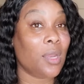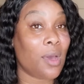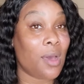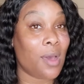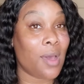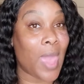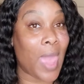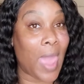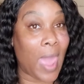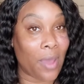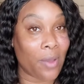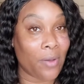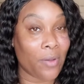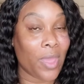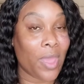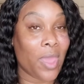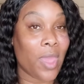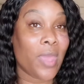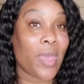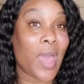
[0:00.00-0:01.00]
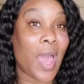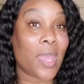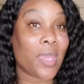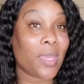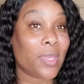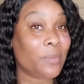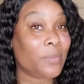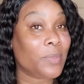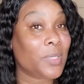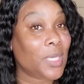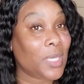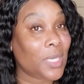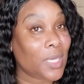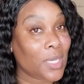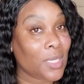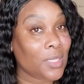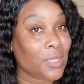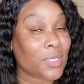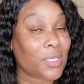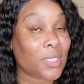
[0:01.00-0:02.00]
it all out. I am
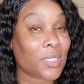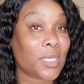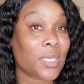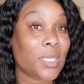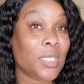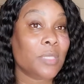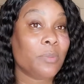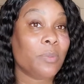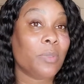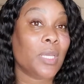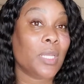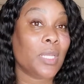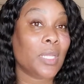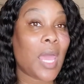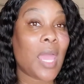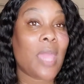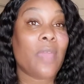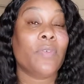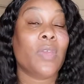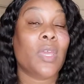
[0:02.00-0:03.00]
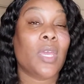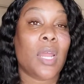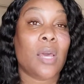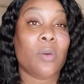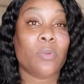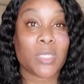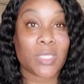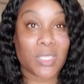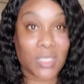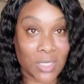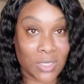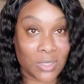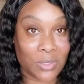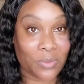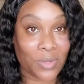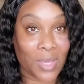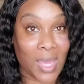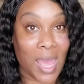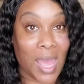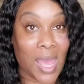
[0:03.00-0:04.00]
Key. This is Key's Plan Life, and I will see
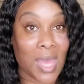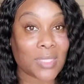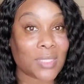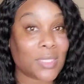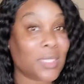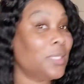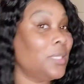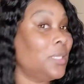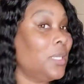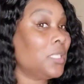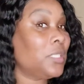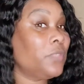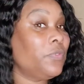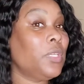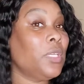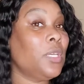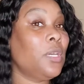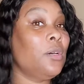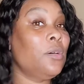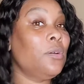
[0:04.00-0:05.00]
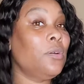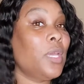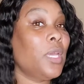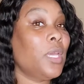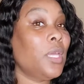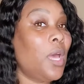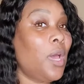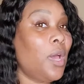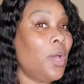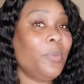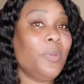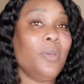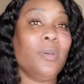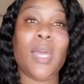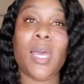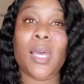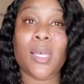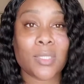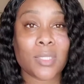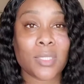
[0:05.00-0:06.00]
you guys in the next video. And I hope you
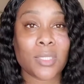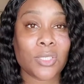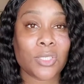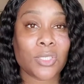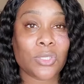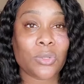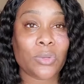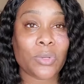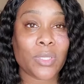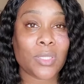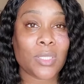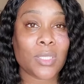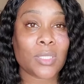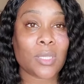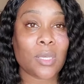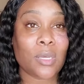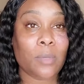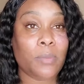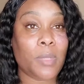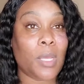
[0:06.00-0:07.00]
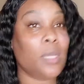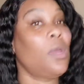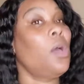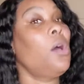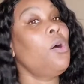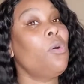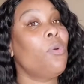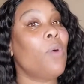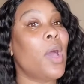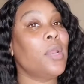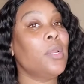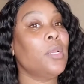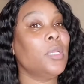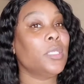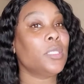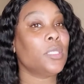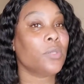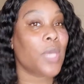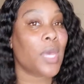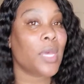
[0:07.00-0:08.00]
guys enjoyed this update. Oh, I didn't
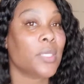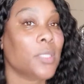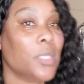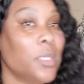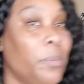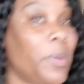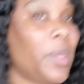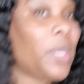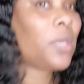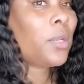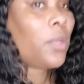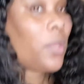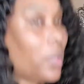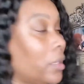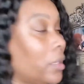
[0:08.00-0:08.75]
let you guys see the back of the